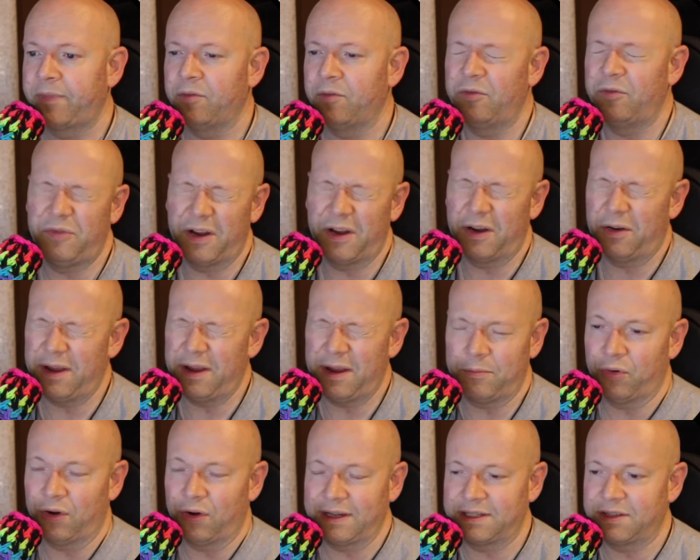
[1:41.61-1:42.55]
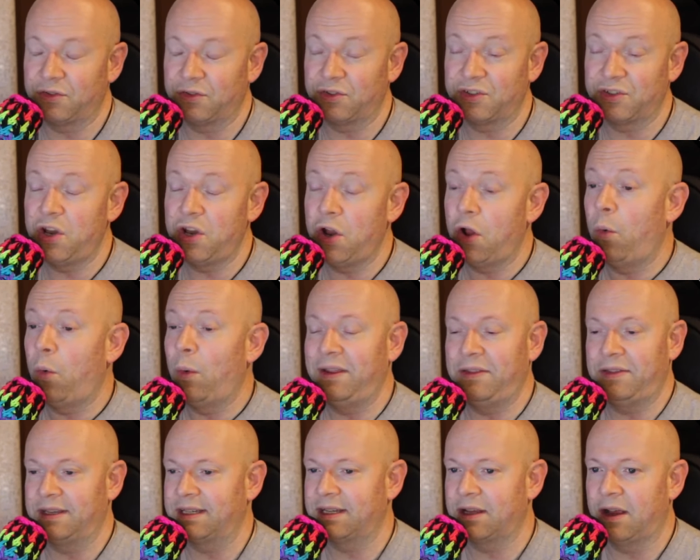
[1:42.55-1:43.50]
Very impressed. There's no way
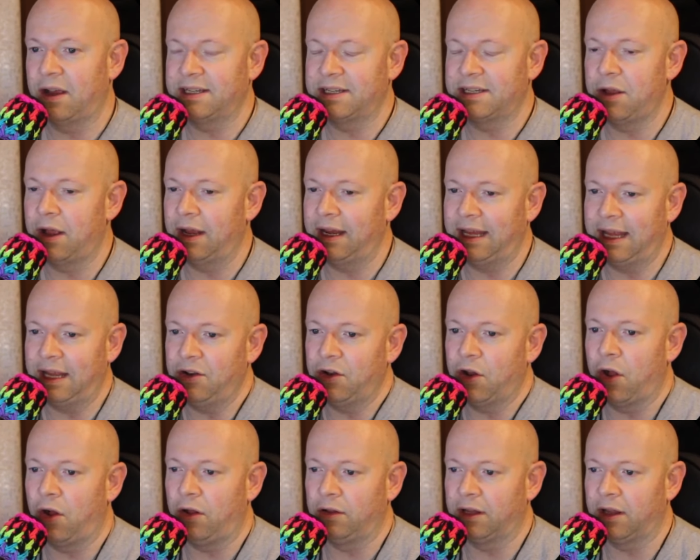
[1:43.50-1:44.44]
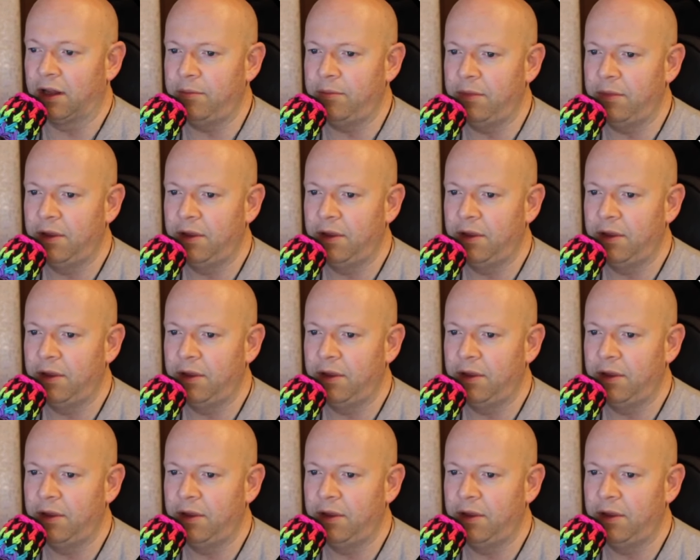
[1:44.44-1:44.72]
this guy's not getting called up.